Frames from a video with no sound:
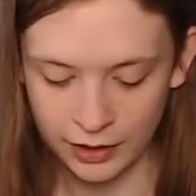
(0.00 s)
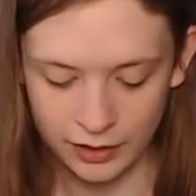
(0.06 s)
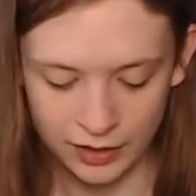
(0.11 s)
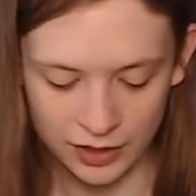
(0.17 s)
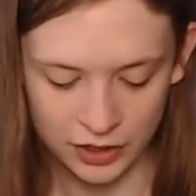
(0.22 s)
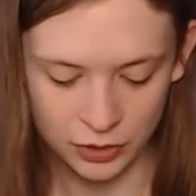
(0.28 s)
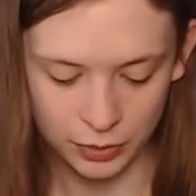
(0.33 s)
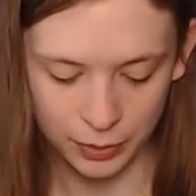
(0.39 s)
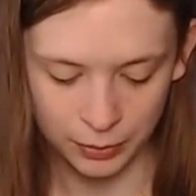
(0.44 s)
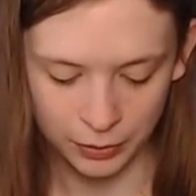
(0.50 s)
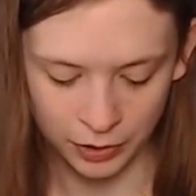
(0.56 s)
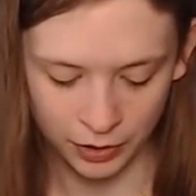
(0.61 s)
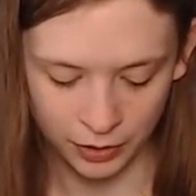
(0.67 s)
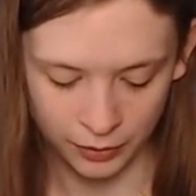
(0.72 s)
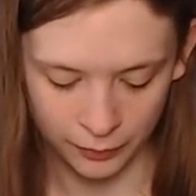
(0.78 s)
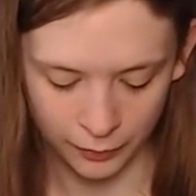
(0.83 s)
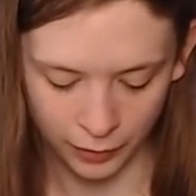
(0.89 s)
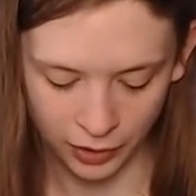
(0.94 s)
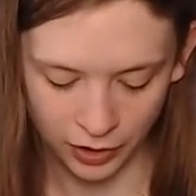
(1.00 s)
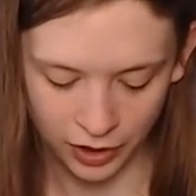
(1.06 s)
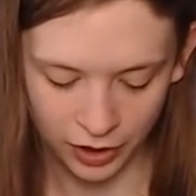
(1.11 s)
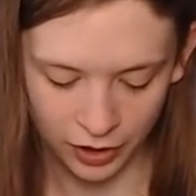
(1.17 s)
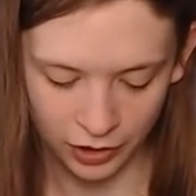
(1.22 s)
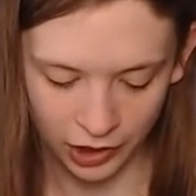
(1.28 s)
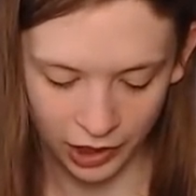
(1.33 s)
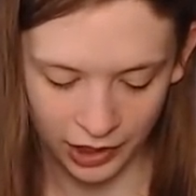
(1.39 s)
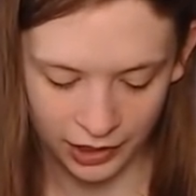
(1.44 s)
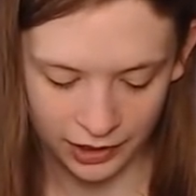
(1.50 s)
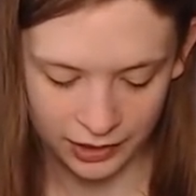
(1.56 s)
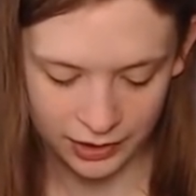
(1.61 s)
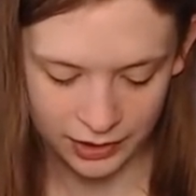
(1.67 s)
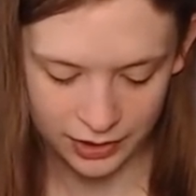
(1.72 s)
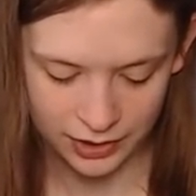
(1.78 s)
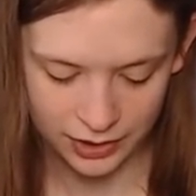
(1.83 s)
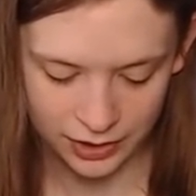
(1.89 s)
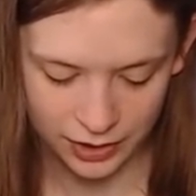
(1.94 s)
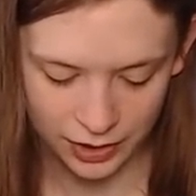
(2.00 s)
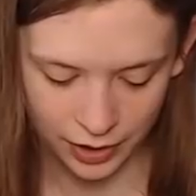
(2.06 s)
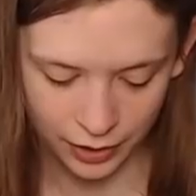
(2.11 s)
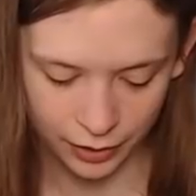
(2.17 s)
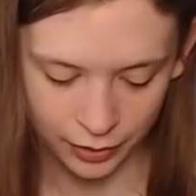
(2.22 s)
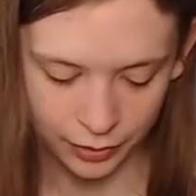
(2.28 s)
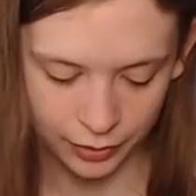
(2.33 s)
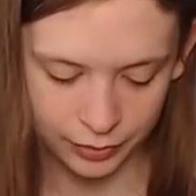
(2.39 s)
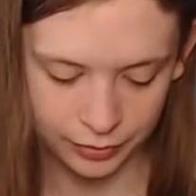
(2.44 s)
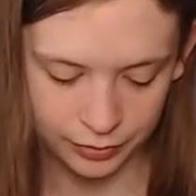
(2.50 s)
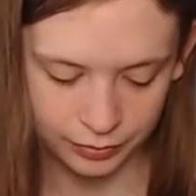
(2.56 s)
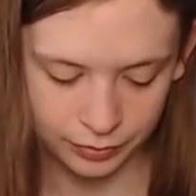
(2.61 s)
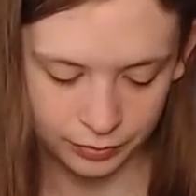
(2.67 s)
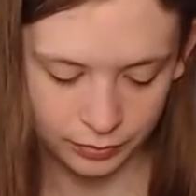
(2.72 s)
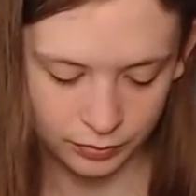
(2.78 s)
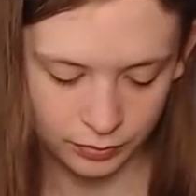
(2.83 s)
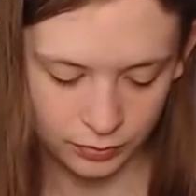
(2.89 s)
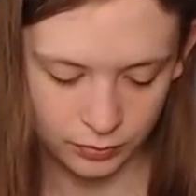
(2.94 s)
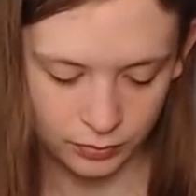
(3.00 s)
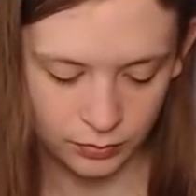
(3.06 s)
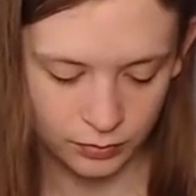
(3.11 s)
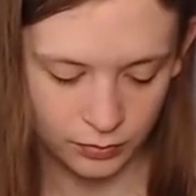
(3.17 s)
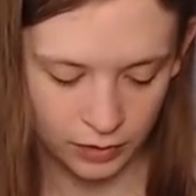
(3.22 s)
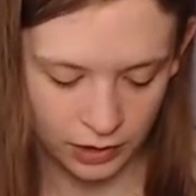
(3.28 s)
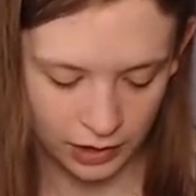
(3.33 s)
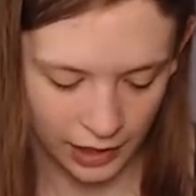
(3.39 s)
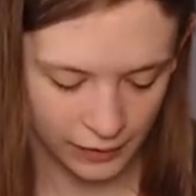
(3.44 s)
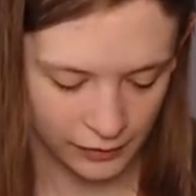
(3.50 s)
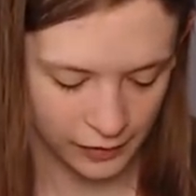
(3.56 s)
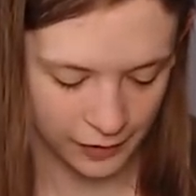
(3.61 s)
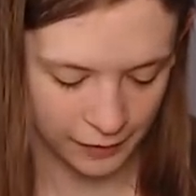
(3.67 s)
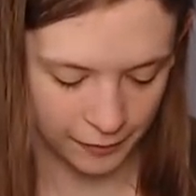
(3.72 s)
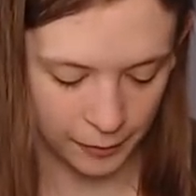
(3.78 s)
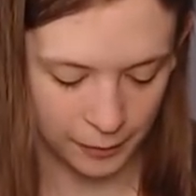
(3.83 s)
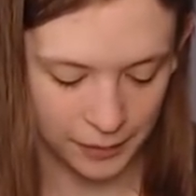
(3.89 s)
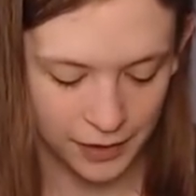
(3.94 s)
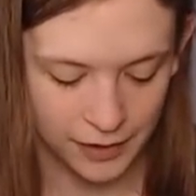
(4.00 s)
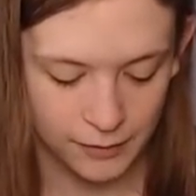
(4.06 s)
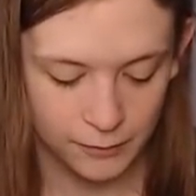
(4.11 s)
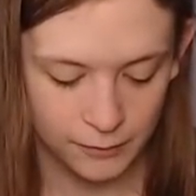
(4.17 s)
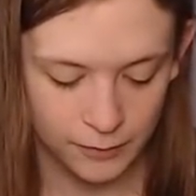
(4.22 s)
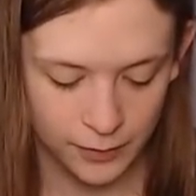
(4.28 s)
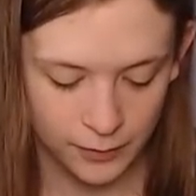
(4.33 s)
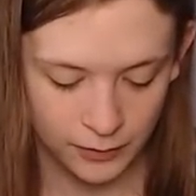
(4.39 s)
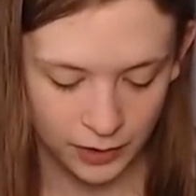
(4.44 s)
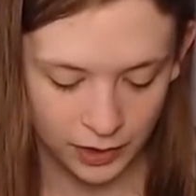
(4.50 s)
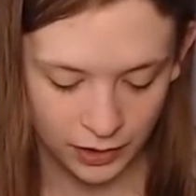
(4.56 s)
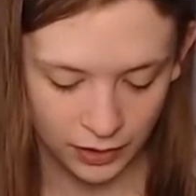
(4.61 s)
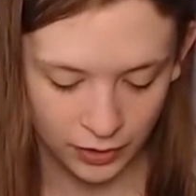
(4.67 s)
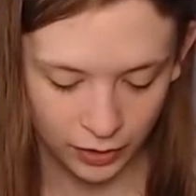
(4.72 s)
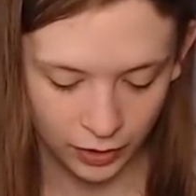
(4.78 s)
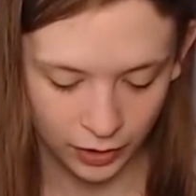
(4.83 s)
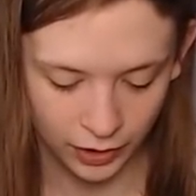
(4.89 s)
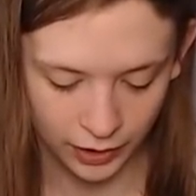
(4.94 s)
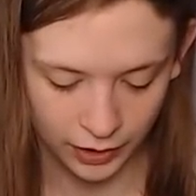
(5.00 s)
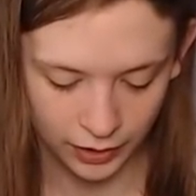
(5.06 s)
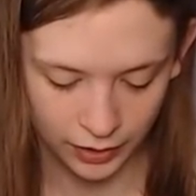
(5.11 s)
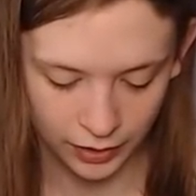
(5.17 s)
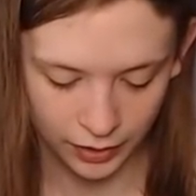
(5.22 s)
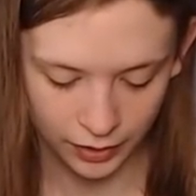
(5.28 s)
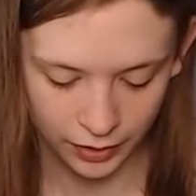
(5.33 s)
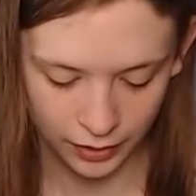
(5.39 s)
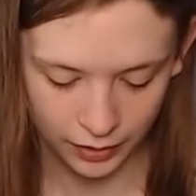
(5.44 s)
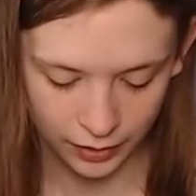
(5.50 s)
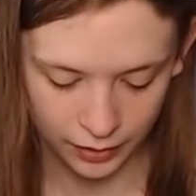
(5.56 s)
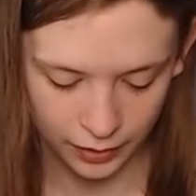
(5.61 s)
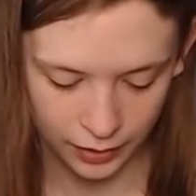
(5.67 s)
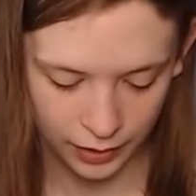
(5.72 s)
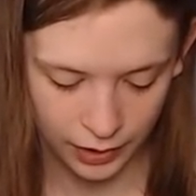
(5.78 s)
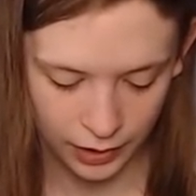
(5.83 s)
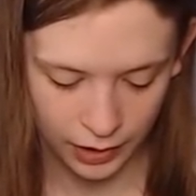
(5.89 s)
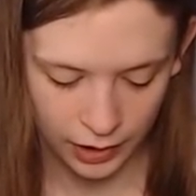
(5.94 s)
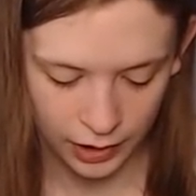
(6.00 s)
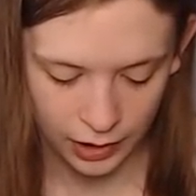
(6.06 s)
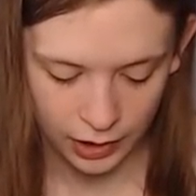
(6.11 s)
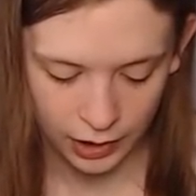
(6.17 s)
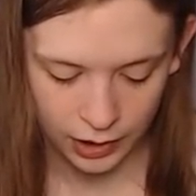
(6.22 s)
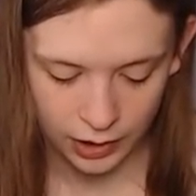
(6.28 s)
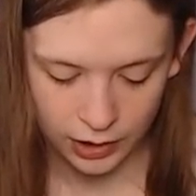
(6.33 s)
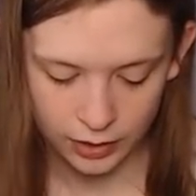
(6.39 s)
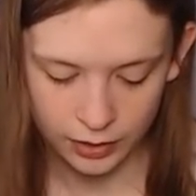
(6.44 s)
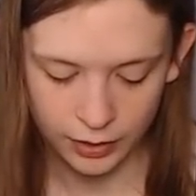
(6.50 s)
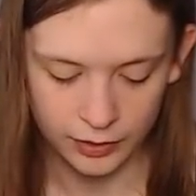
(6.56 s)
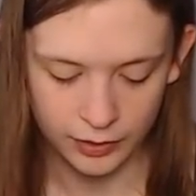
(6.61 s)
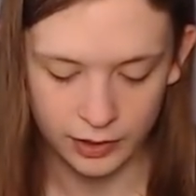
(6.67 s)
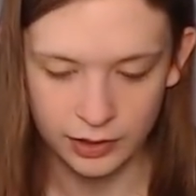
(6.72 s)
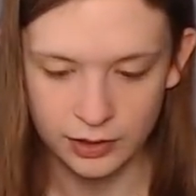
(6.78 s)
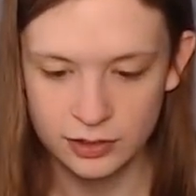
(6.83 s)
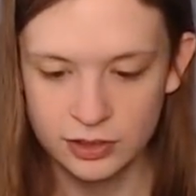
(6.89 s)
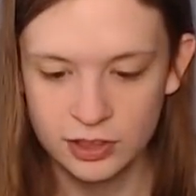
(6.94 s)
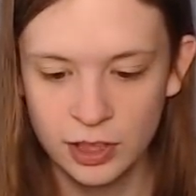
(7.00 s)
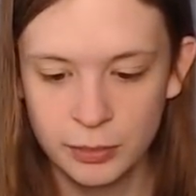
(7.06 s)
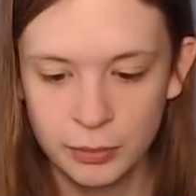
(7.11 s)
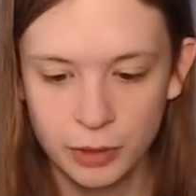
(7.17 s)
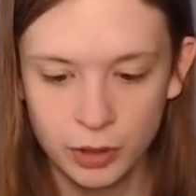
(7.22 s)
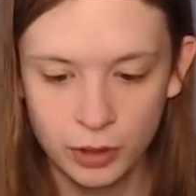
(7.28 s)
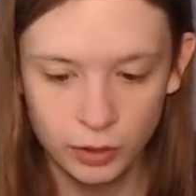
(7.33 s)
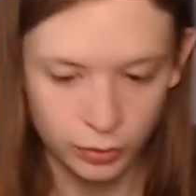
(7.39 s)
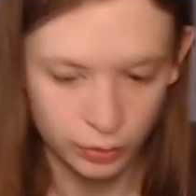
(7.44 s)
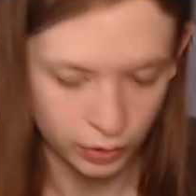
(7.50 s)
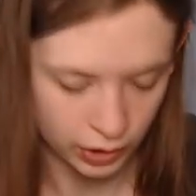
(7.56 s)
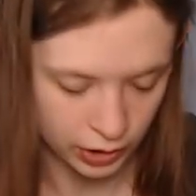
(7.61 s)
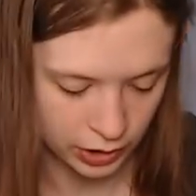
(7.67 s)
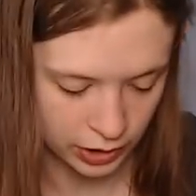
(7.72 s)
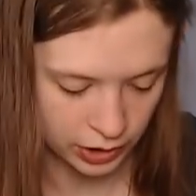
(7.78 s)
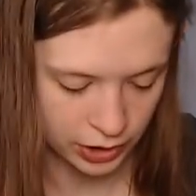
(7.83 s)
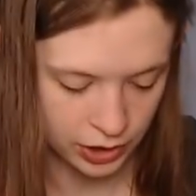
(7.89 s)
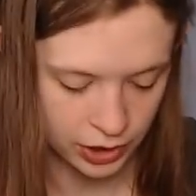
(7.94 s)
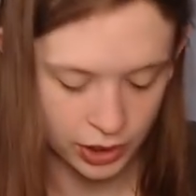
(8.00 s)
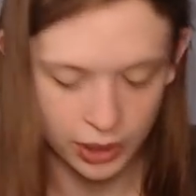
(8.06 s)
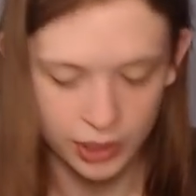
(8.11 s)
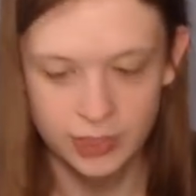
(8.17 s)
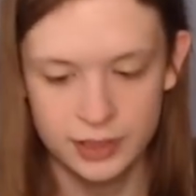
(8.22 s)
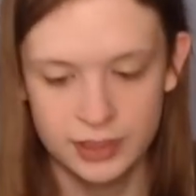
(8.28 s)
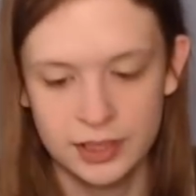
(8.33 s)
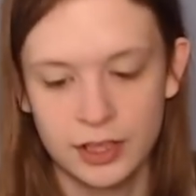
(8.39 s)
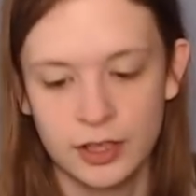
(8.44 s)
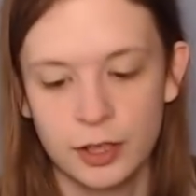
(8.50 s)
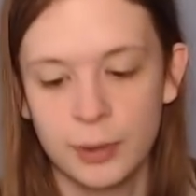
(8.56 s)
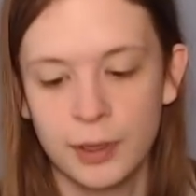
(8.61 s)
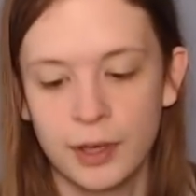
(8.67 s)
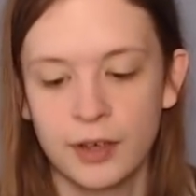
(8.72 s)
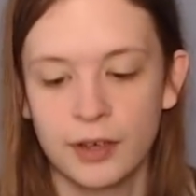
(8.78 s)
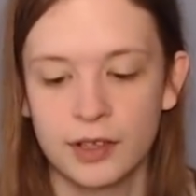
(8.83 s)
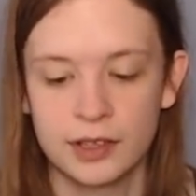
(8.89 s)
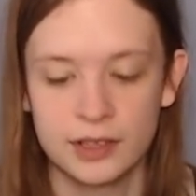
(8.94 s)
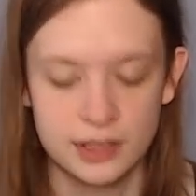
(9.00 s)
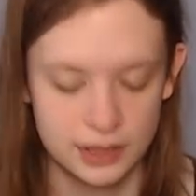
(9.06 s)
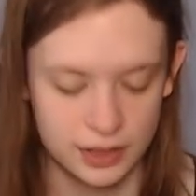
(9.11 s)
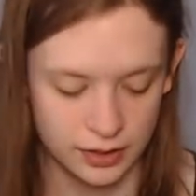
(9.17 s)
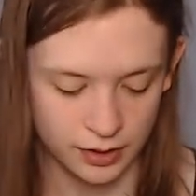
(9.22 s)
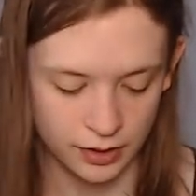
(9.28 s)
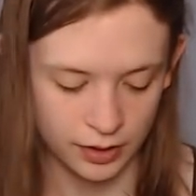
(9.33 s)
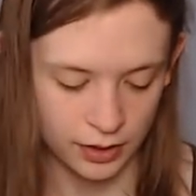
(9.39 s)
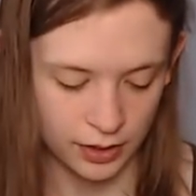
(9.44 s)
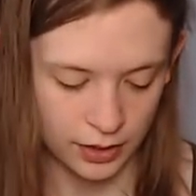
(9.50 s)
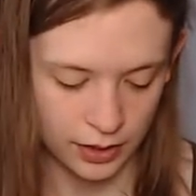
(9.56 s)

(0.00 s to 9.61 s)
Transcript: Okay, next we're up to the Frontierlands, so everything from N15 on. I have a Temper Gorge, Cinder Barrens.